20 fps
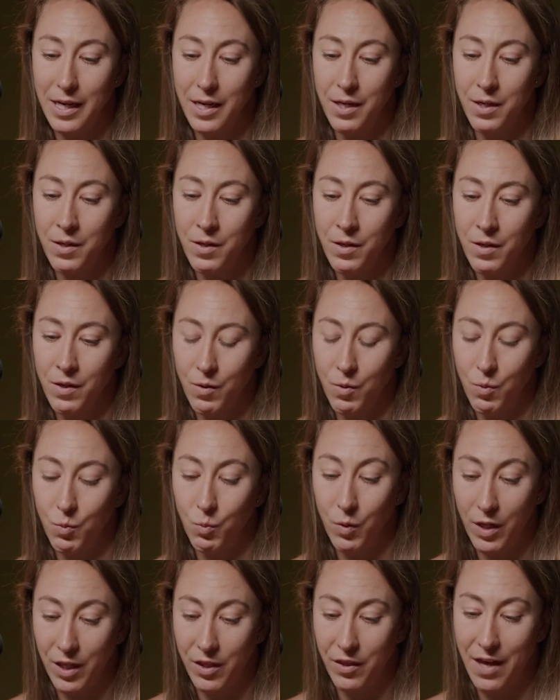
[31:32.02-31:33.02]
in
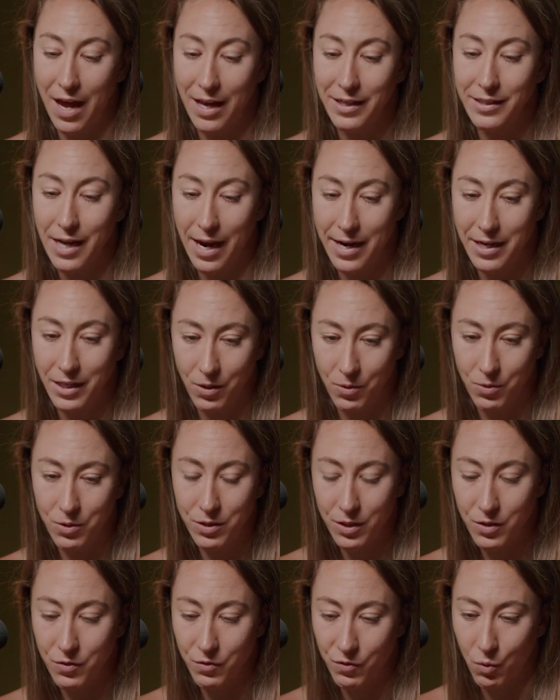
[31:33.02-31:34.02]
with that
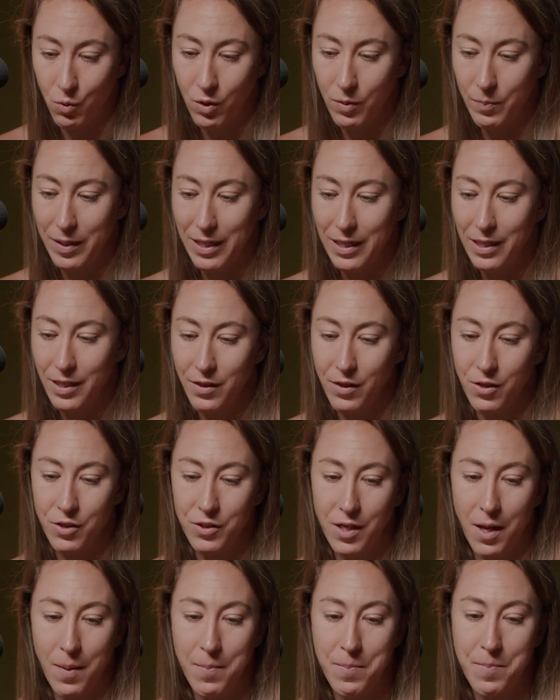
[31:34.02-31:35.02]
diagnosis for me,
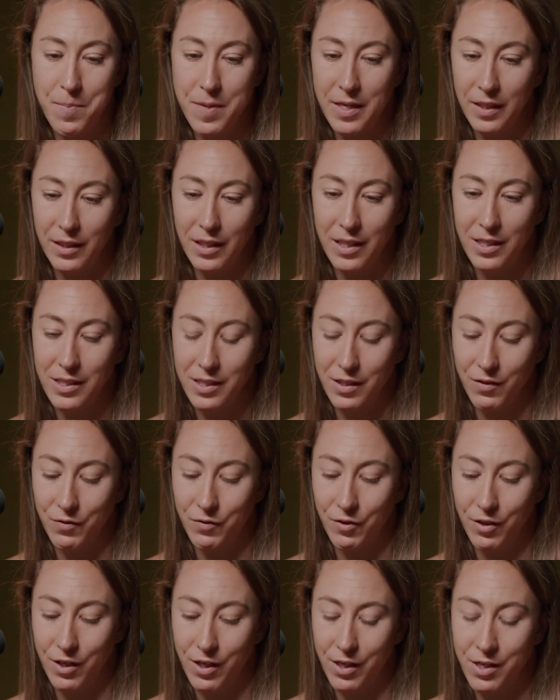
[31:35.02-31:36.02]
there's a million
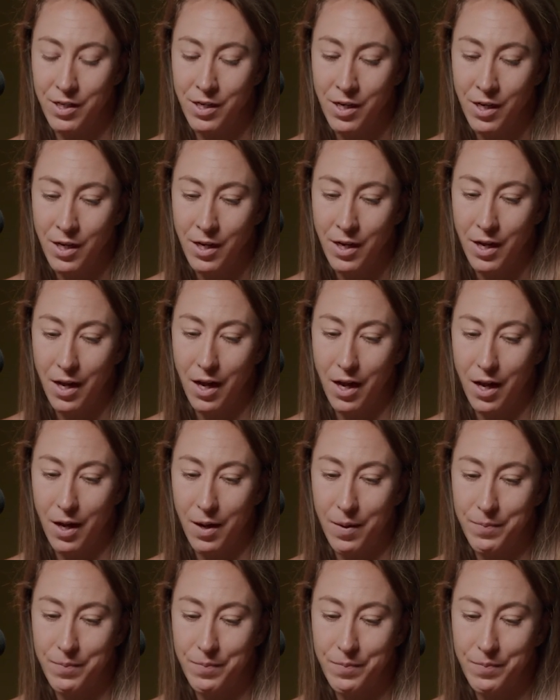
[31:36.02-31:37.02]
different
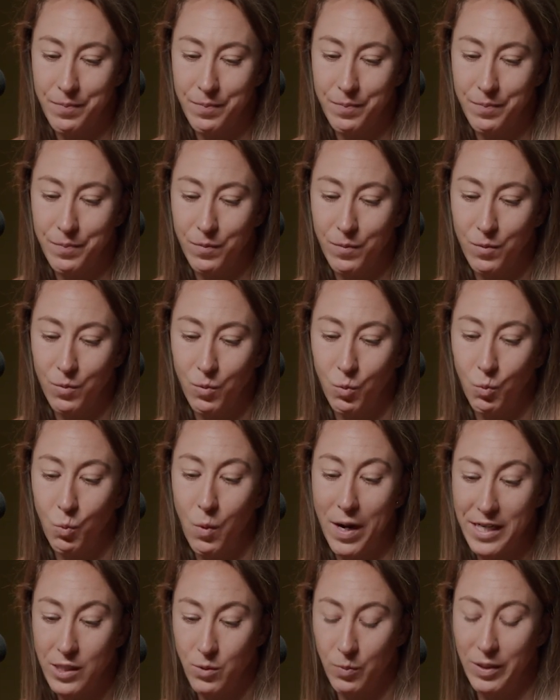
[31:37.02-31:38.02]
um,
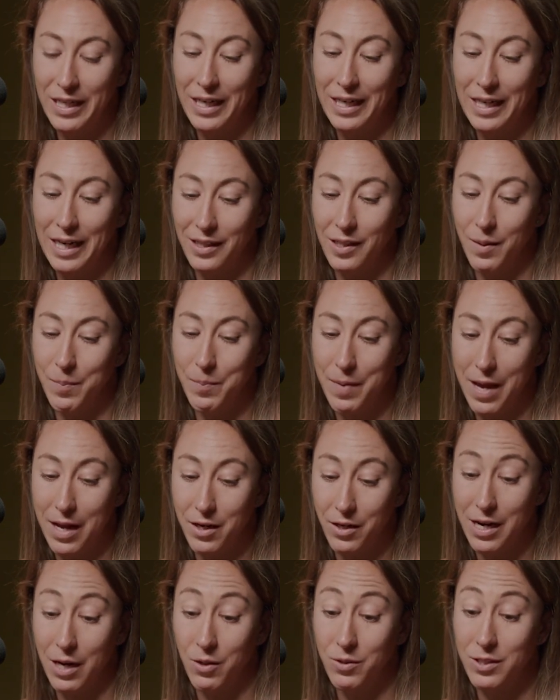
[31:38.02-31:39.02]
ways we can get them
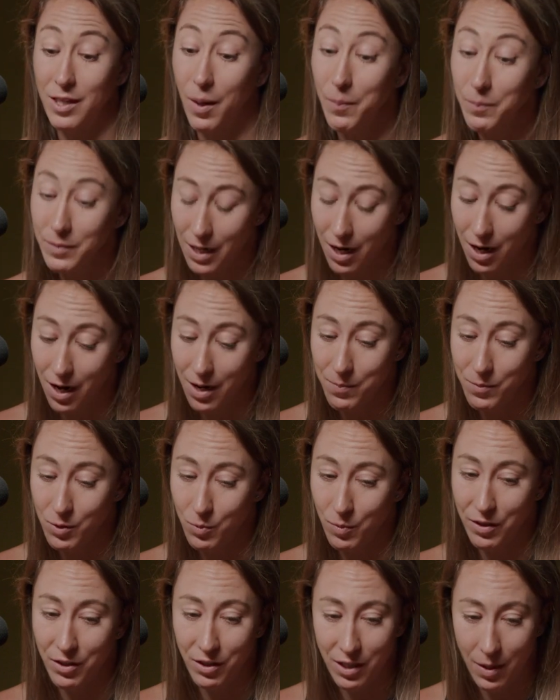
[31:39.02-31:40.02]
better. Now, sometimes
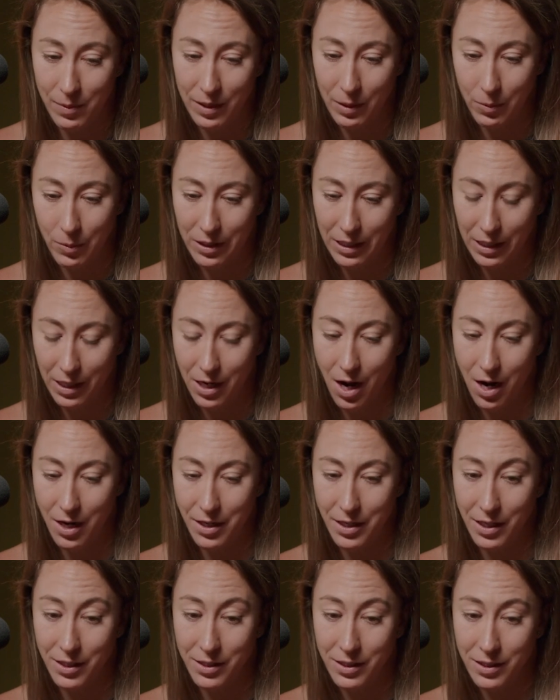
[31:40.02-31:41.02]
when they're coming in with
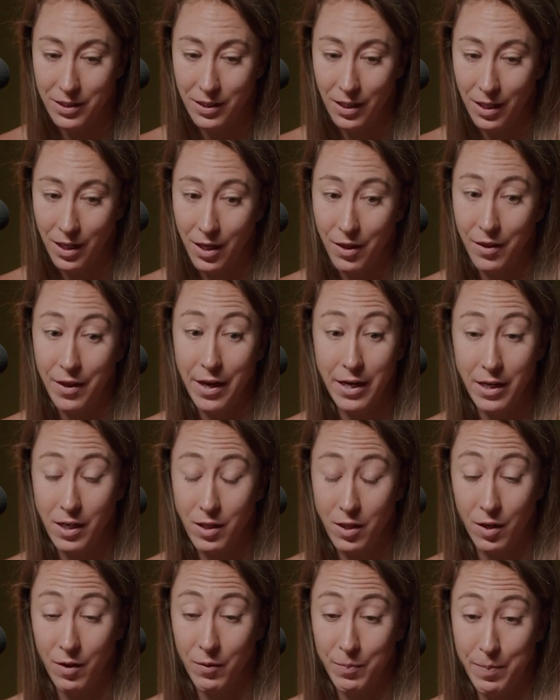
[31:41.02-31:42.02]
incontinence,
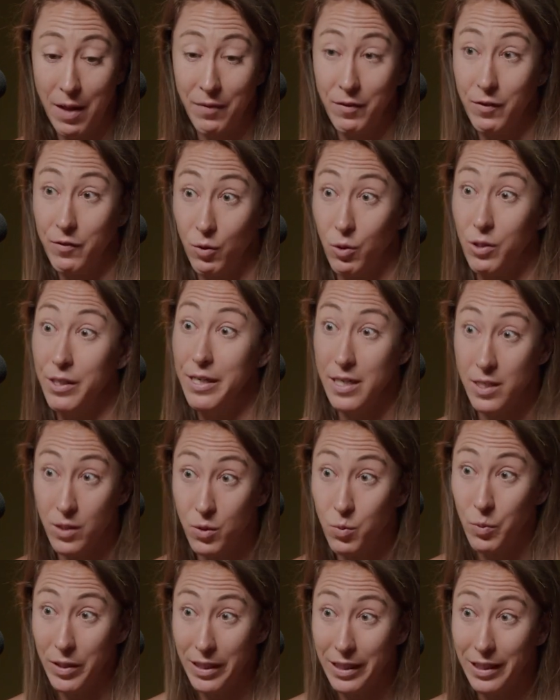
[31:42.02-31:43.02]
their pelvic floor
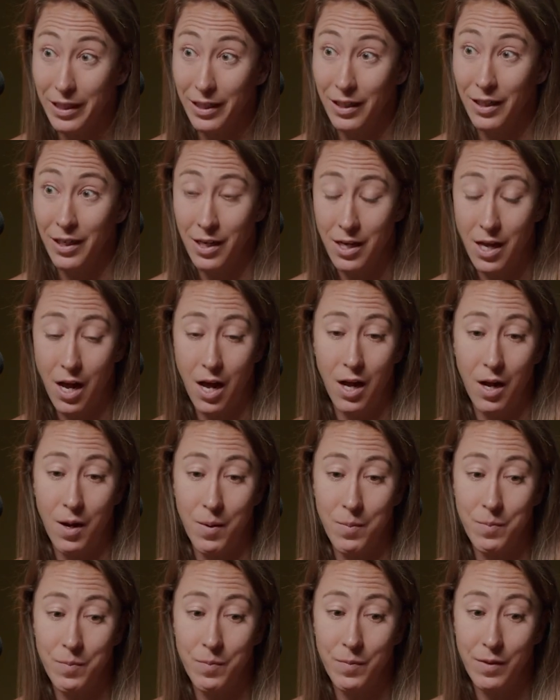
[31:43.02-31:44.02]
is weak.
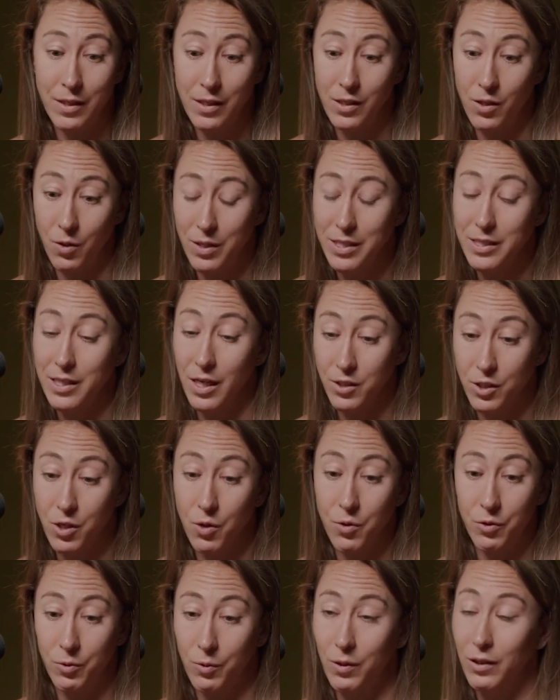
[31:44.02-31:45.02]
It does
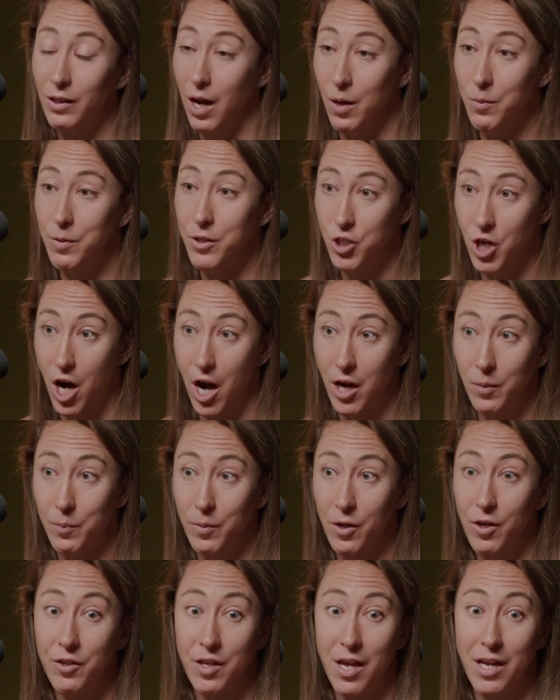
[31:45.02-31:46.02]
go through a lot with
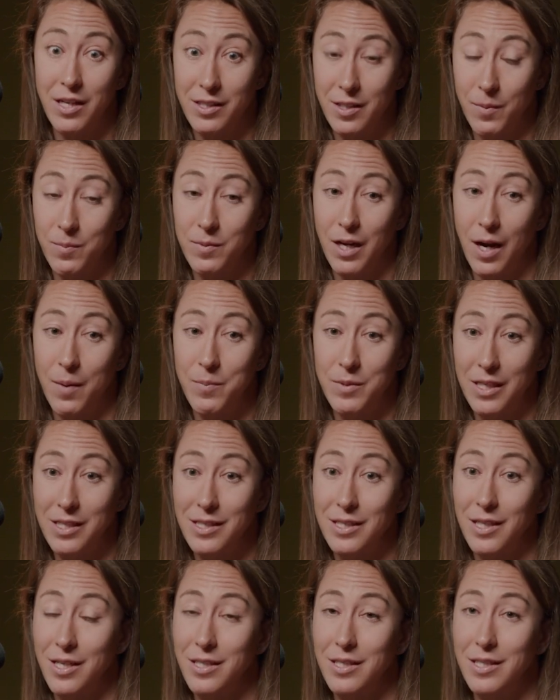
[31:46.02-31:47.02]
childbirth, and sometimes it
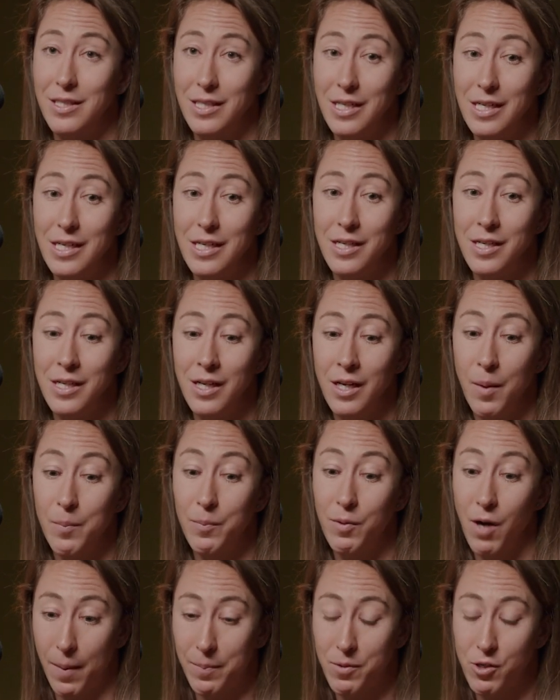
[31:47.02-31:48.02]
does need
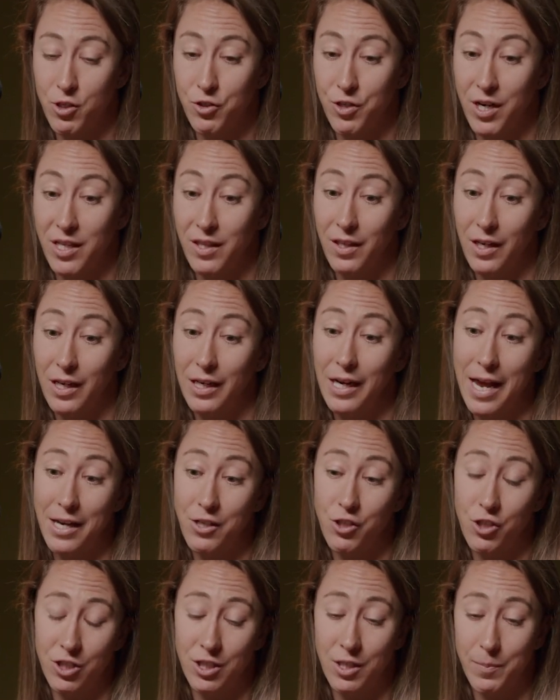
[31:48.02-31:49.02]
proper strengthening and
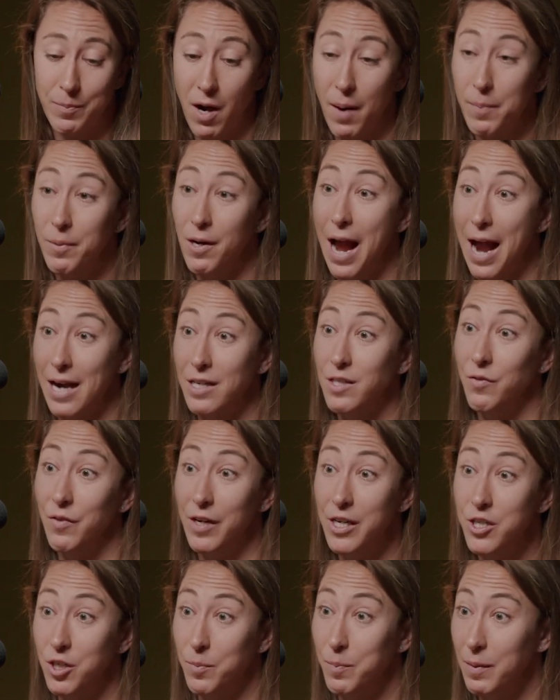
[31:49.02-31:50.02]
just proper
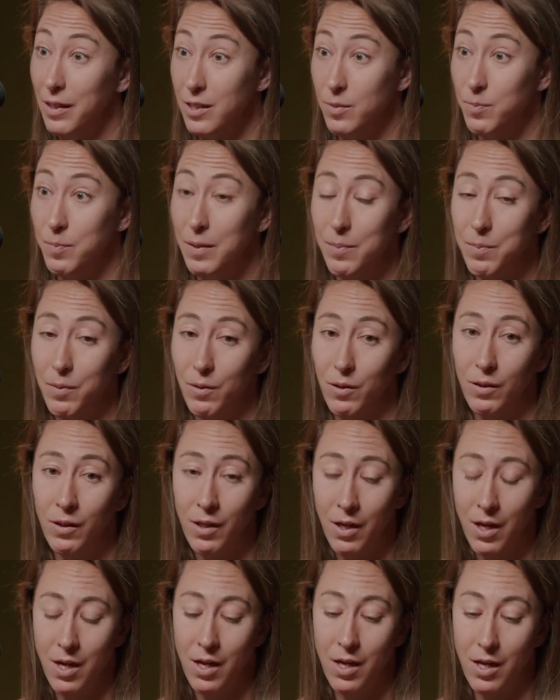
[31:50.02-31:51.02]
activation because people,
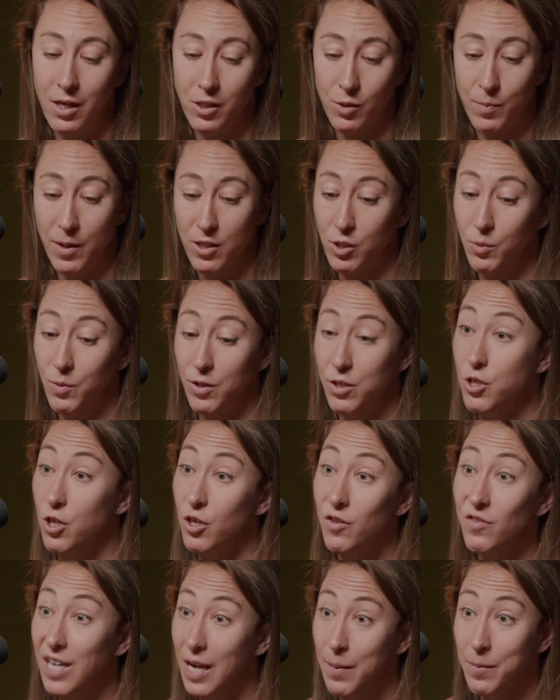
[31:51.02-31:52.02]
especially with
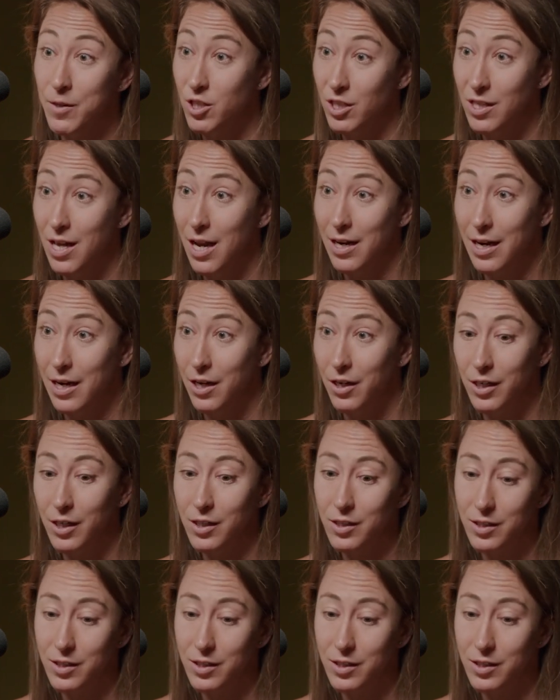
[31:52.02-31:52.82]
nerve damage in that area,